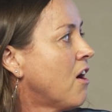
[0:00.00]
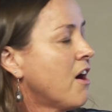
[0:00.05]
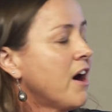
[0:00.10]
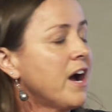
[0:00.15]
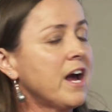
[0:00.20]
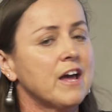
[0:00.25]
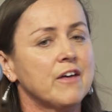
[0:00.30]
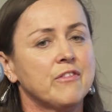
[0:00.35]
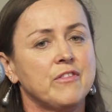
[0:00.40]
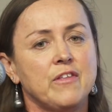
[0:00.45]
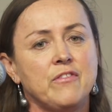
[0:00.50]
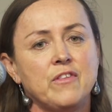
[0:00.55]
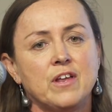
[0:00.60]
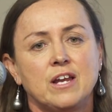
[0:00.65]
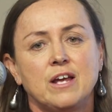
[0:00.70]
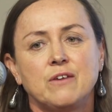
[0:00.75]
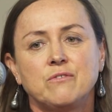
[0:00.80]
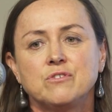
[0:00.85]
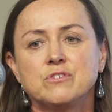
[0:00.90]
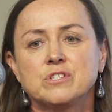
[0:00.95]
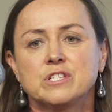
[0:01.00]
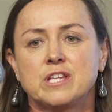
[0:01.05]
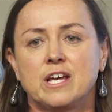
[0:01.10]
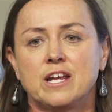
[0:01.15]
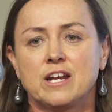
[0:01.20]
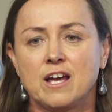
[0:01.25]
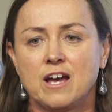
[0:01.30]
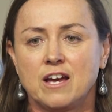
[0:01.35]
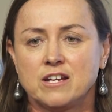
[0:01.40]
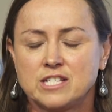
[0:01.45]
higher than the levels
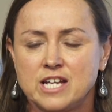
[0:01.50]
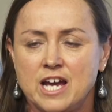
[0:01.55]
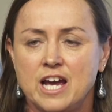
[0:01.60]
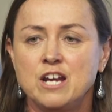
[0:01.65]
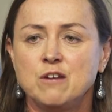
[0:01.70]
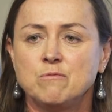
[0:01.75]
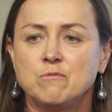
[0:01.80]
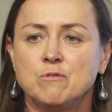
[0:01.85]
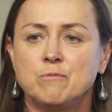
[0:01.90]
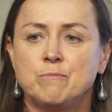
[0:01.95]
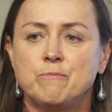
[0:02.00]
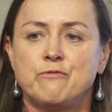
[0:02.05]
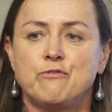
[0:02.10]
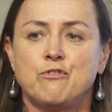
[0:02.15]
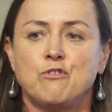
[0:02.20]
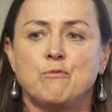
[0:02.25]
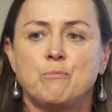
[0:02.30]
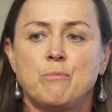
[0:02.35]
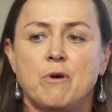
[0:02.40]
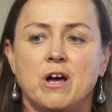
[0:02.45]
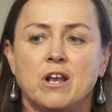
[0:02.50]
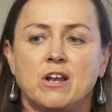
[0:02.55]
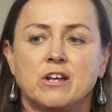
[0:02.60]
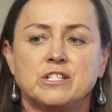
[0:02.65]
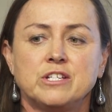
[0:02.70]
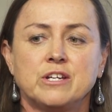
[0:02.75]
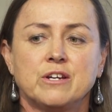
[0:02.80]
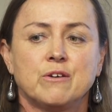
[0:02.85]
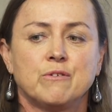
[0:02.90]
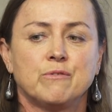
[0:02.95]
that are attainable for
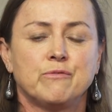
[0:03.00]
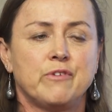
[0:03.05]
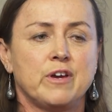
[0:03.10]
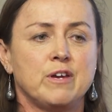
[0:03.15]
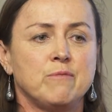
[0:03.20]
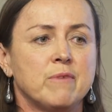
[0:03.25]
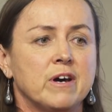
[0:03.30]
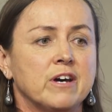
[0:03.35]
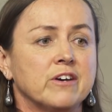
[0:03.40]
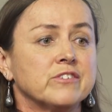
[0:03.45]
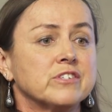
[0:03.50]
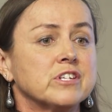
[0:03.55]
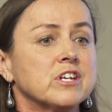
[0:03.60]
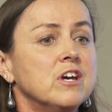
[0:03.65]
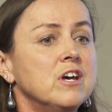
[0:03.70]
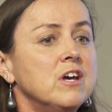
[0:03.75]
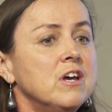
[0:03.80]
biological females.